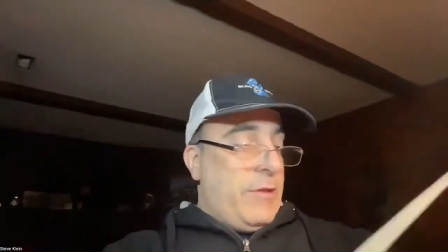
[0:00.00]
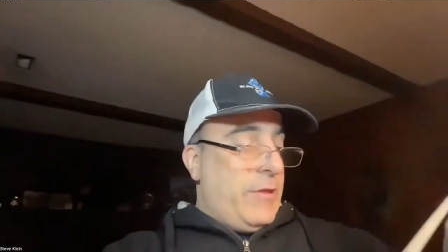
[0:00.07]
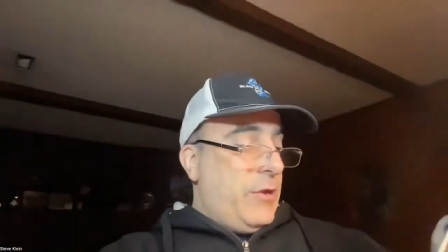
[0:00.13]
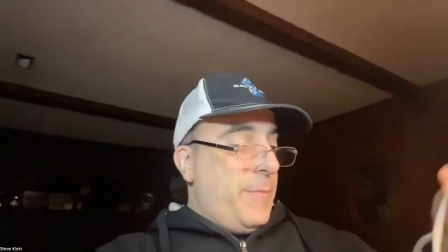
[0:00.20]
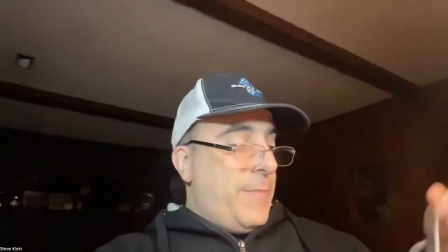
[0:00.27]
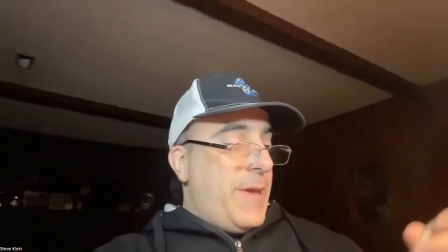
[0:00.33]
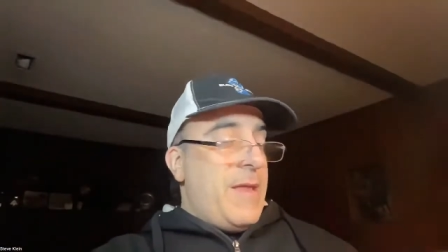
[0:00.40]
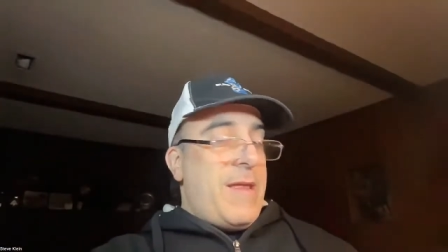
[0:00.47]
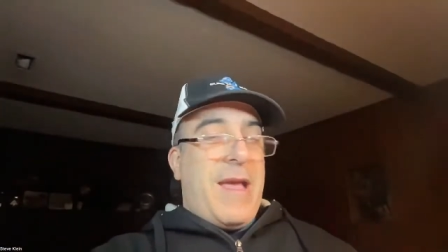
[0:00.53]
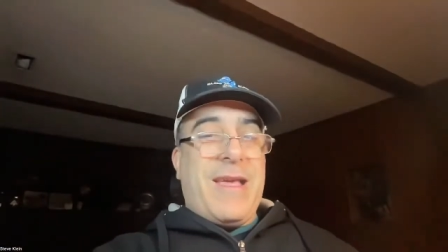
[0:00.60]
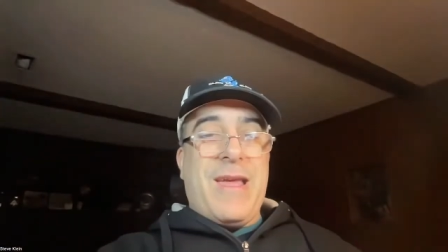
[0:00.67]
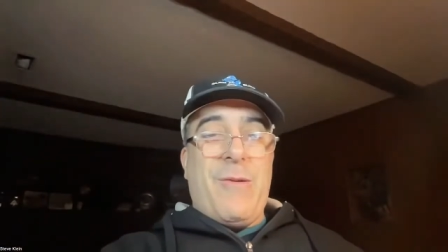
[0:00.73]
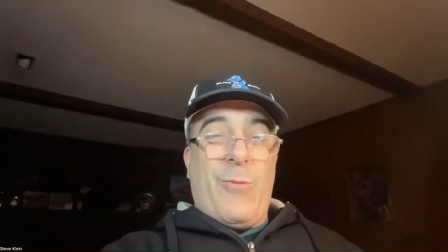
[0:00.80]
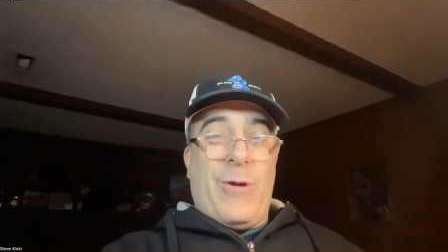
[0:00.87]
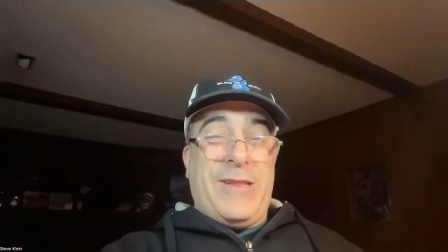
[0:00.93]
little bit.
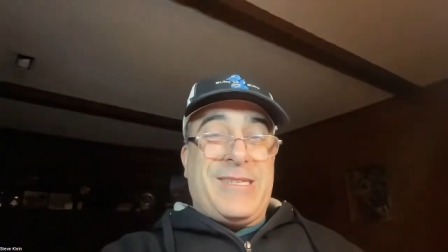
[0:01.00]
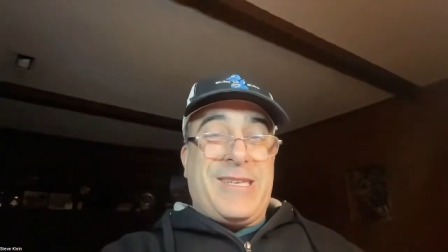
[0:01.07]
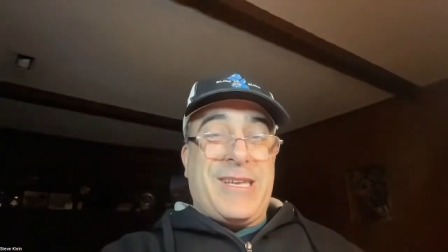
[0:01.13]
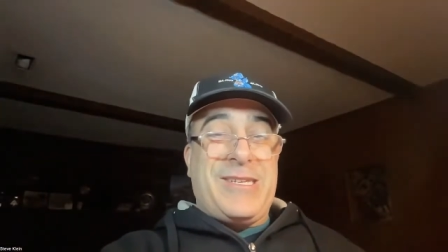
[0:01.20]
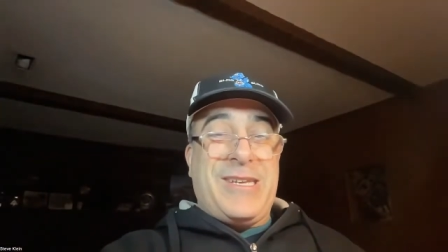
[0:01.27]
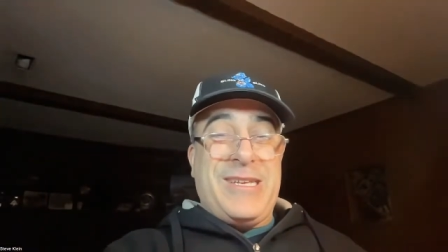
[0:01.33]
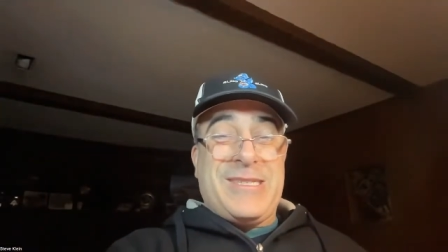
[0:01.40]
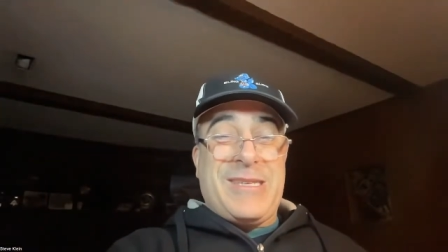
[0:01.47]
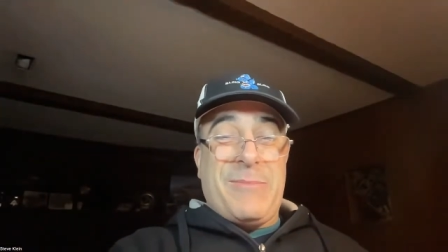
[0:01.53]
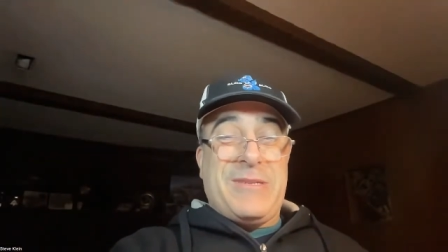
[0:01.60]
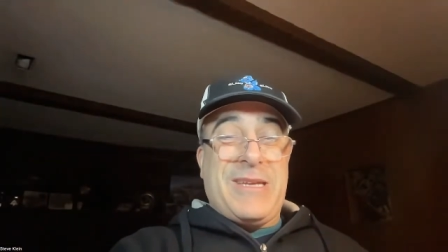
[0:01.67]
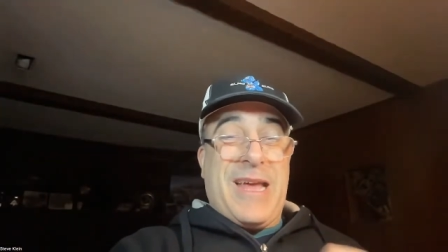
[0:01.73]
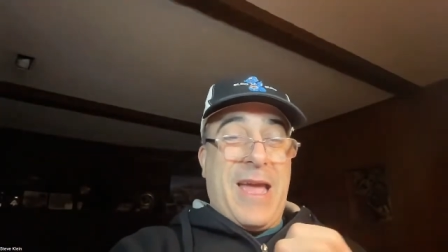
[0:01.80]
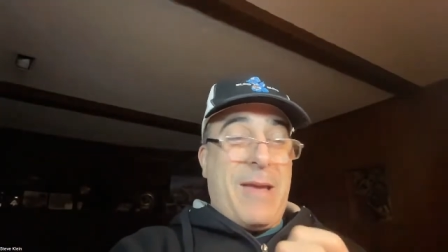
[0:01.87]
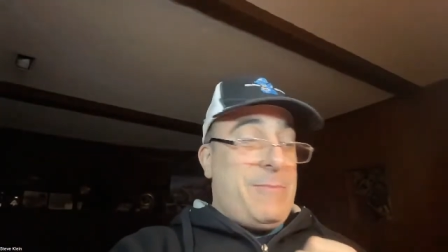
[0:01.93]
Again, 160
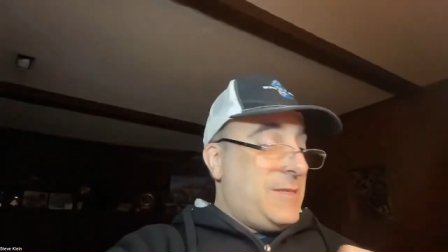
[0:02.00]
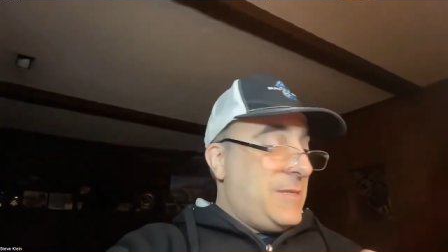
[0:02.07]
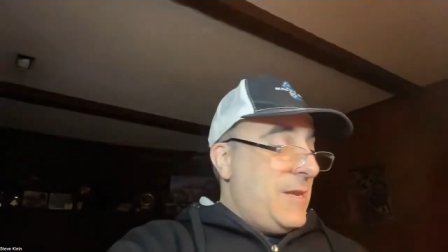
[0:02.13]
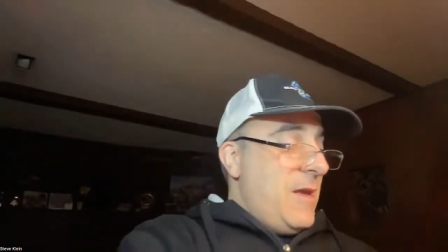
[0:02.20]
sometimes.